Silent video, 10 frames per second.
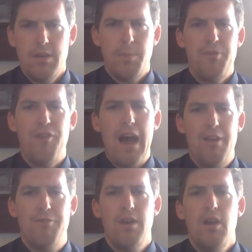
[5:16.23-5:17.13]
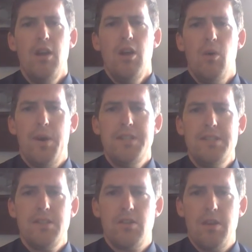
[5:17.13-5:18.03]
Number five, what
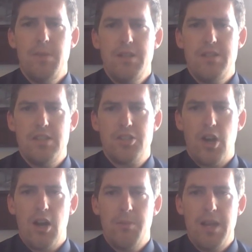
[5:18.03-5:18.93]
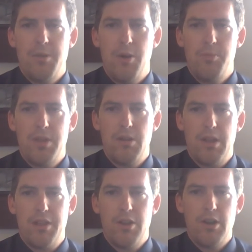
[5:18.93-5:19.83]
disagreement did Charlemagne and Pope Leo
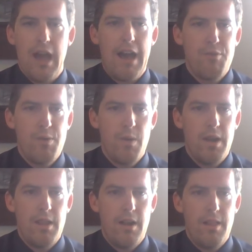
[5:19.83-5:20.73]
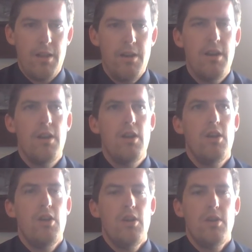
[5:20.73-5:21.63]
III have with one another?
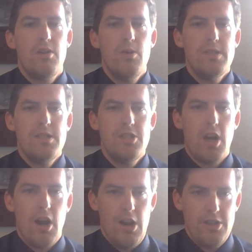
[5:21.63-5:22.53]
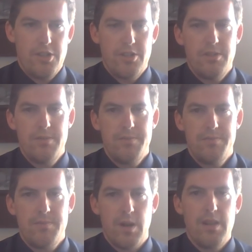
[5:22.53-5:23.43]
Who was in charge?
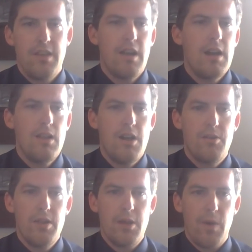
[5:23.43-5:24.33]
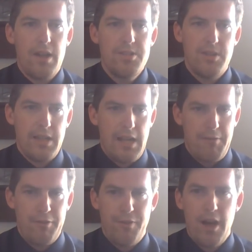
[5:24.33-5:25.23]
Right? They got along really well, so they
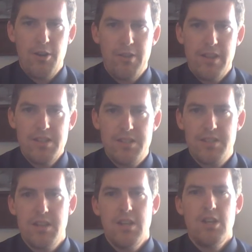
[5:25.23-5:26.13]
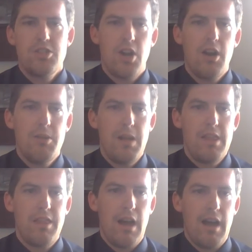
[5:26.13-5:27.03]
never fought over this. Charlemagne
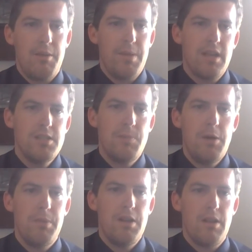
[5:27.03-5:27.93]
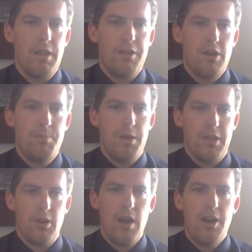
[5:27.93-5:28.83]
thought, because Pope Leo III put
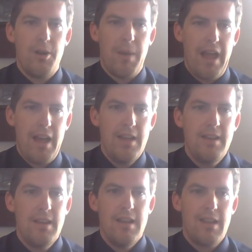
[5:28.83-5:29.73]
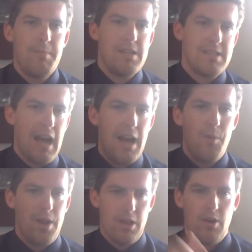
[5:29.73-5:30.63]
the crown on my head, that means I
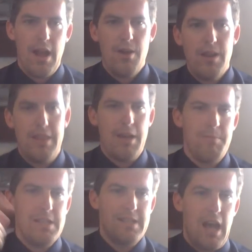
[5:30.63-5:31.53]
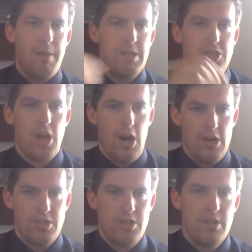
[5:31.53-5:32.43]
wear the crown, that means I'm in
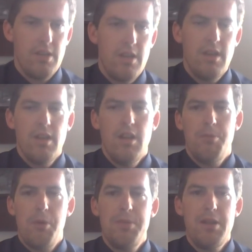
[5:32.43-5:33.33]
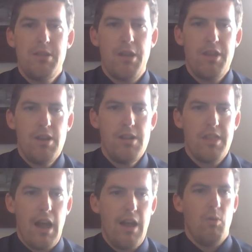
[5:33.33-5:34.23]
charge. Pope Leo III
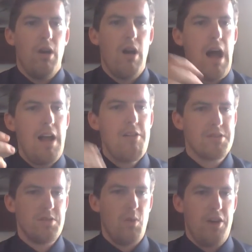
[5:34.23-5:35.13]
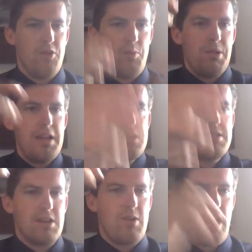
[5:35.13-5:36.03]
thought, well, I was the one who
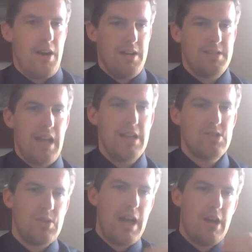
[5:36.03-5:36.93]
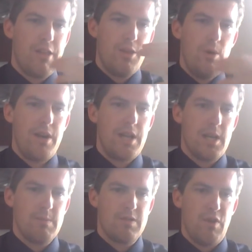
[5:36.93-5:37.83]
placed the crown on his head, so that authority
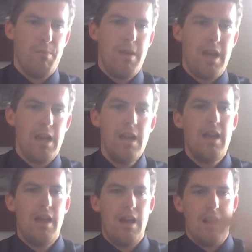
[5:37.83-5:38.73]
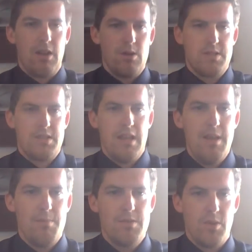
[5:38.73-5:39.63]
comes from me and it goes to
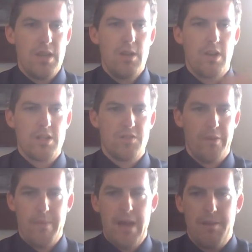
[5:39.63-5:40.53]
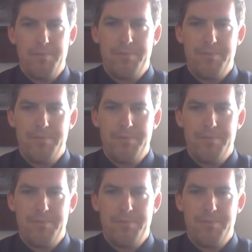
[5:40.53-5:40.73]
him, so he works for me.